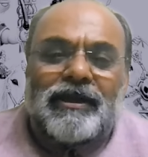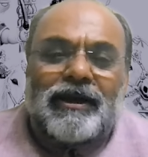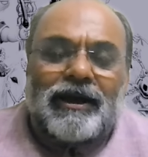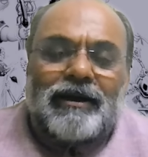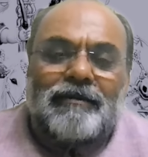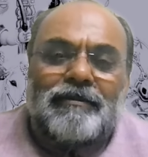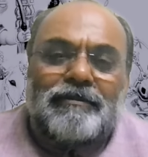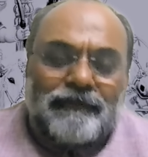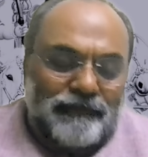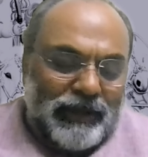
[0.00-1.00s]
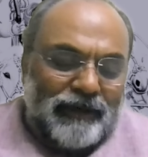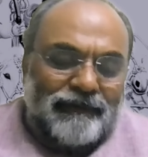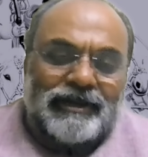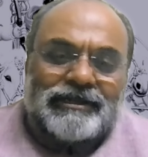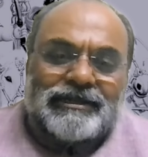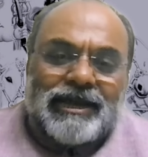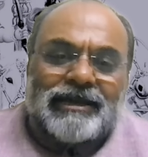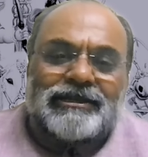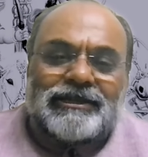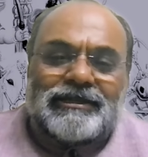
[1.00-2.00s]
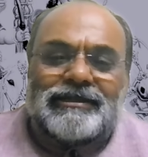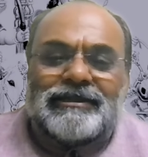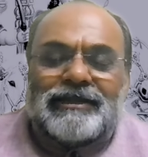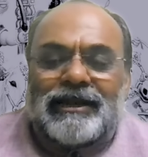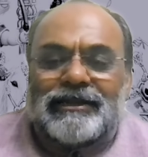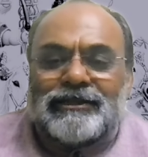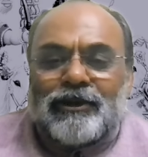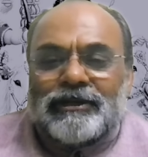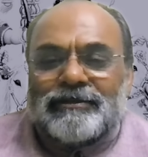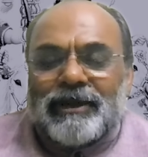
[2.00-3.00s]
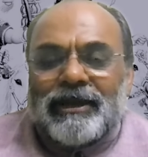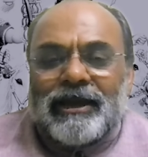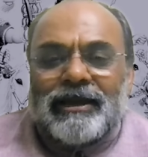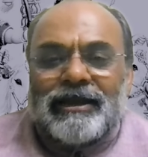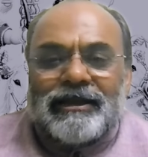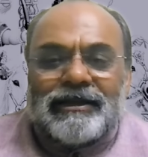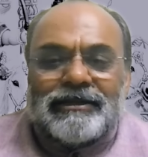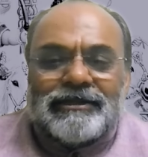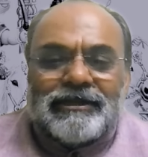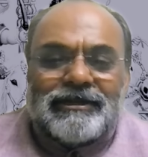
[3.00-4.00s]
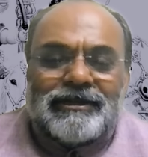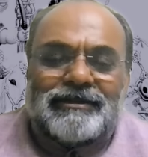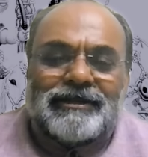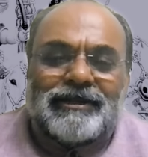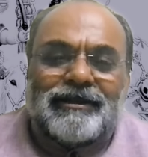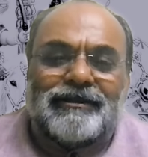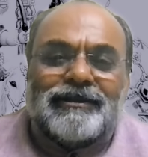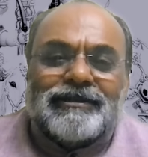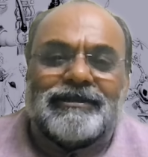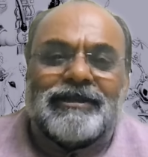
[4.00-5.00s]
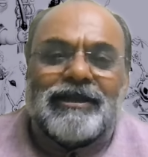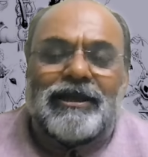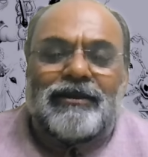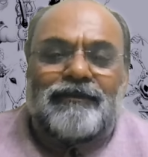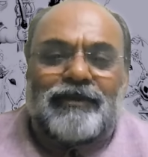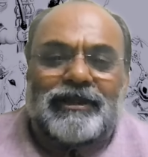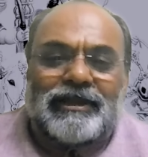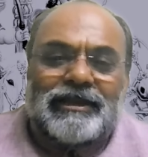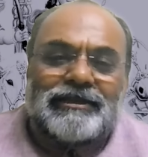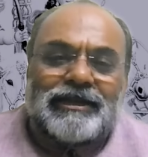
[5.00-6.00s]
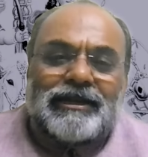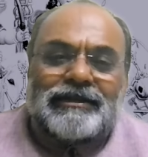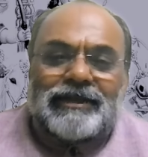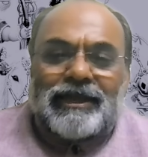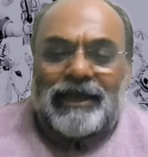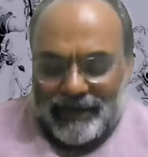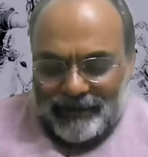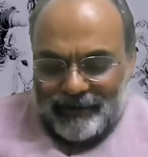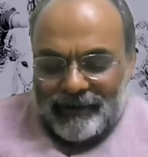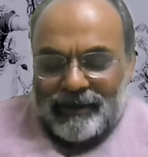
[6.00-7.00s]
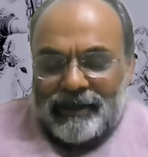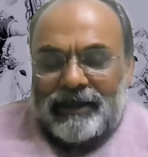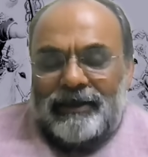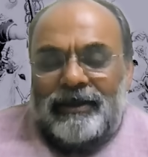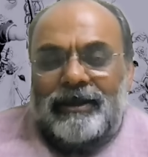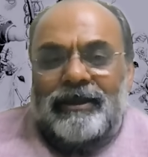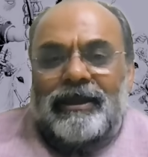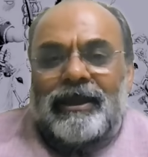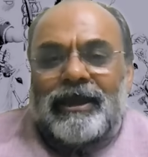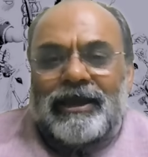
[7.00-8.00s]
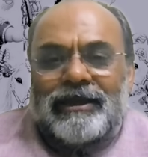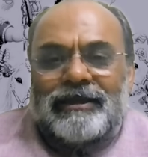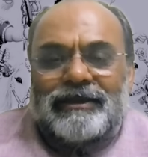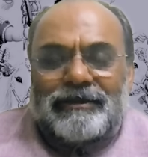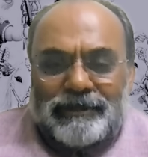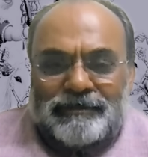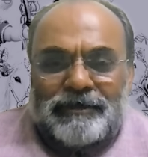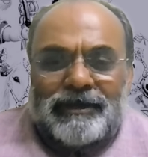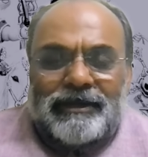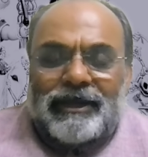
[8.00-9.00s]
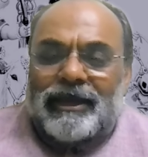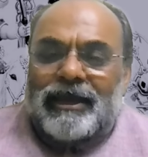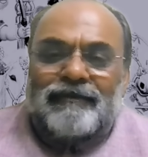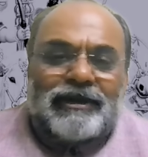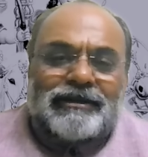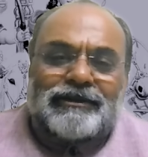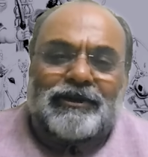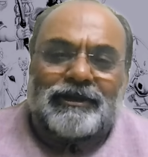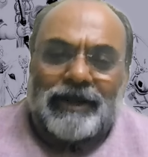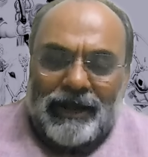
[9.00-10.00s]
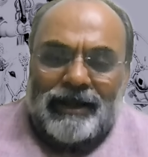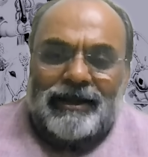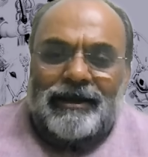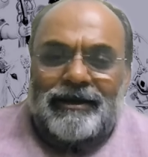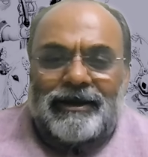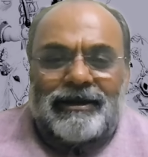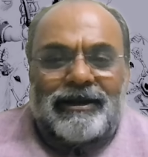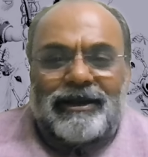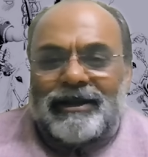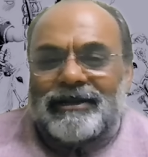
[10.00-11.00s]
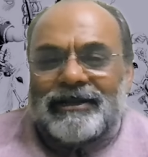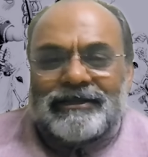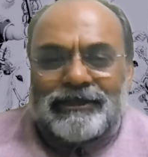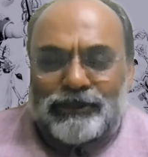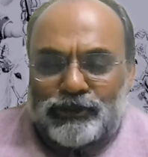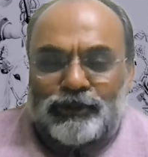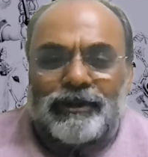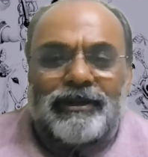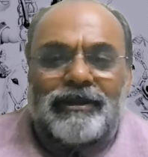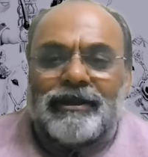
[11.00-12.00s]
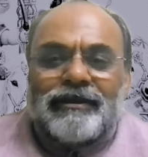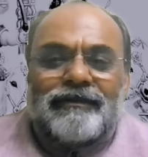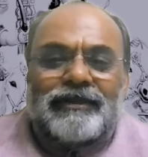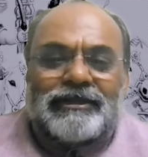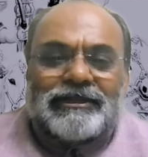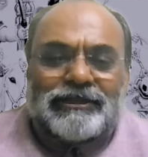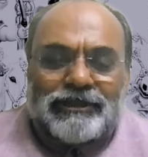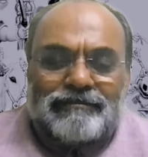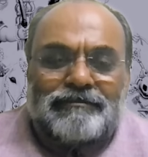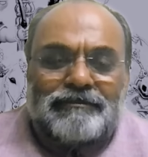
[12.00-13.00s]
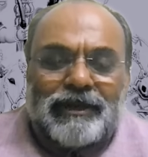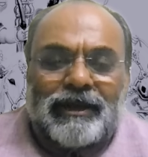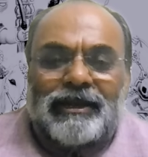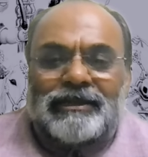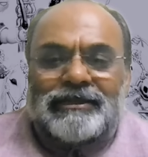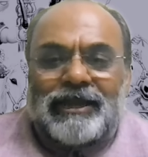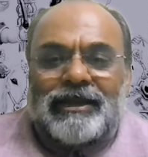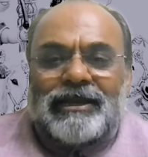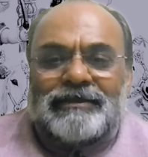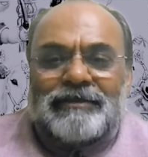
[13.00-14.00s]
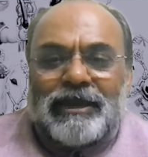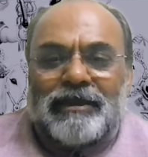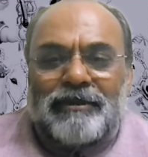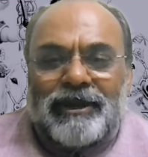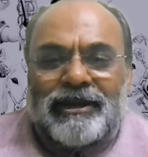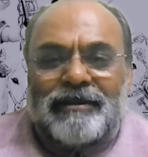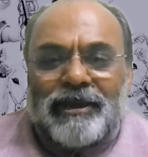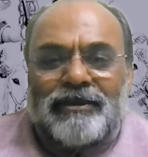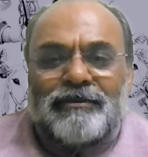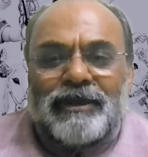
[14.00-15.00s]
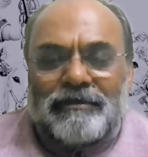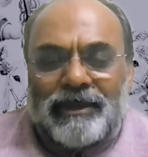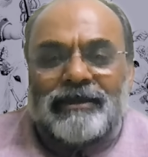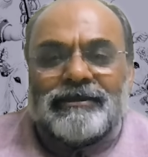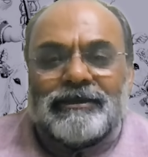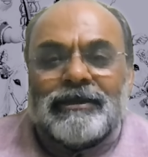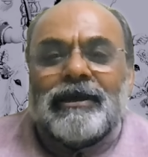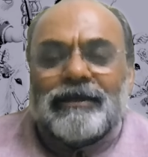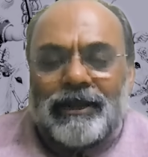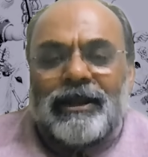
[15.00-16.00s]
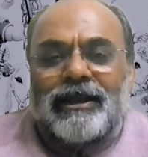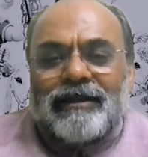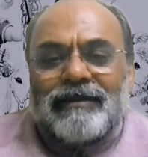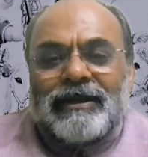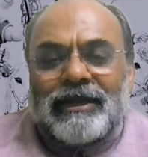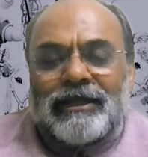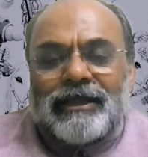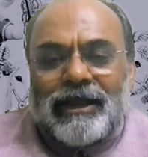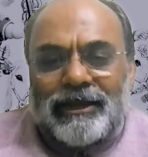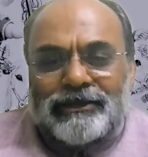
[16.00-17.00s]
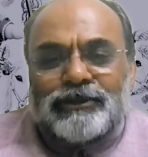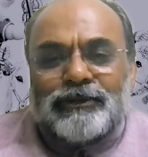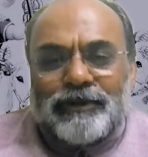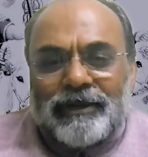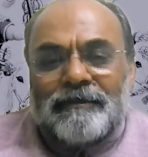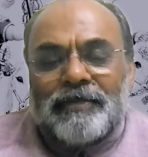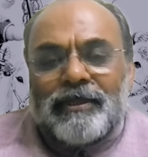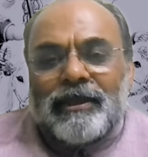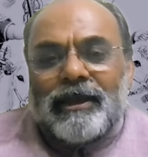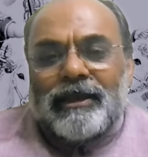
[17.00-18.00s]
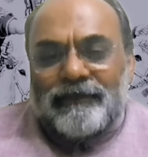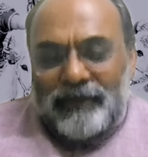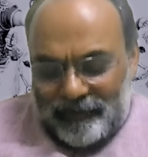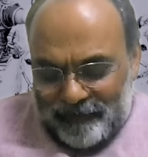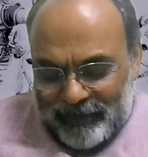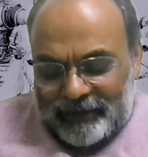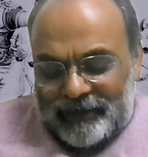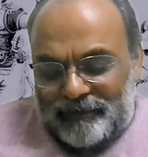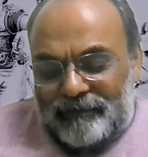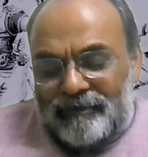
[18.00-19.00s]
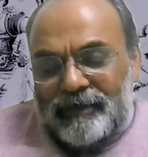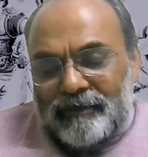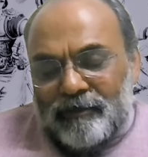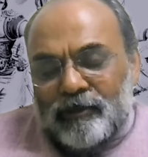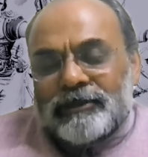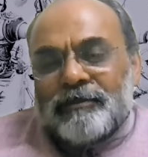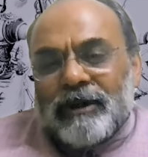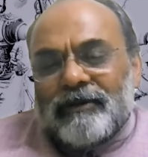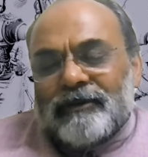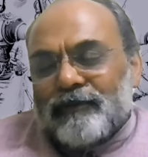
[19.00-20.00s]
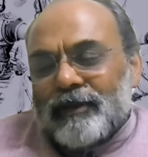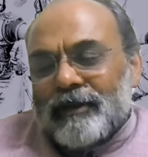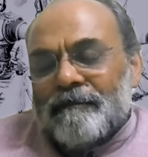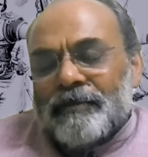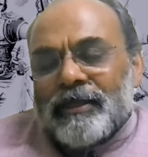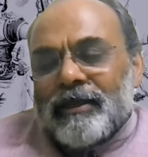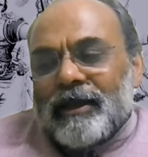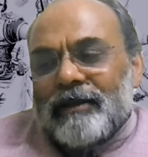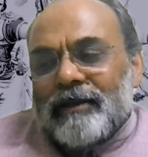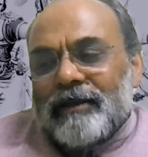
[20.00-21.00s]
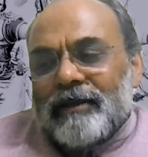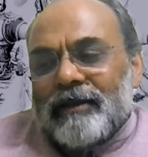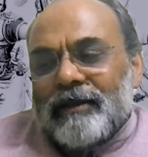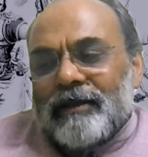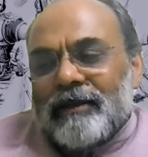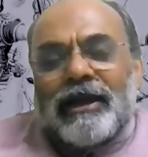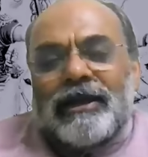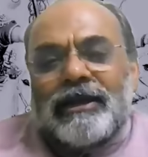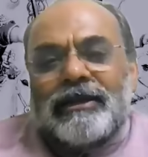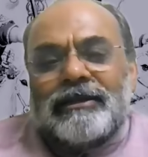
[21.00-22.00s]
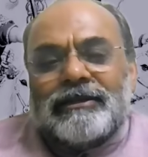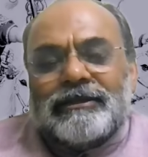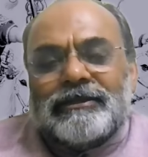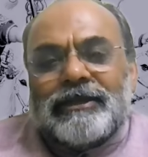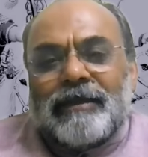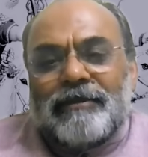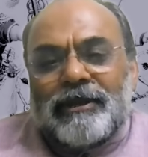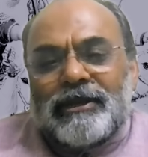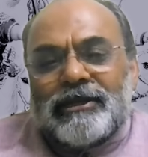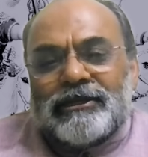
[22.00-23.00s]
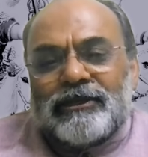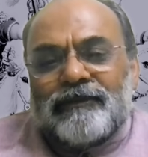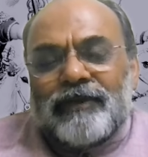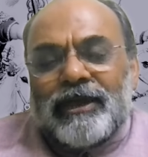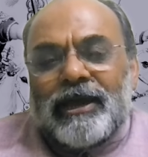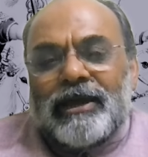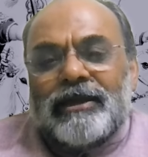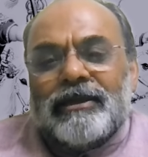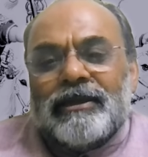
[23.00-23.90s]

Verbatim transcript: uh, way of distractions that is caused by hiring consultants and others for their agendas. AI, AI speak, AI works on the data, and data tells a story, which is unless data is manipulated by human beings, the data will tell the right story. And in fact, the the most powerful I look at it is the application of AI.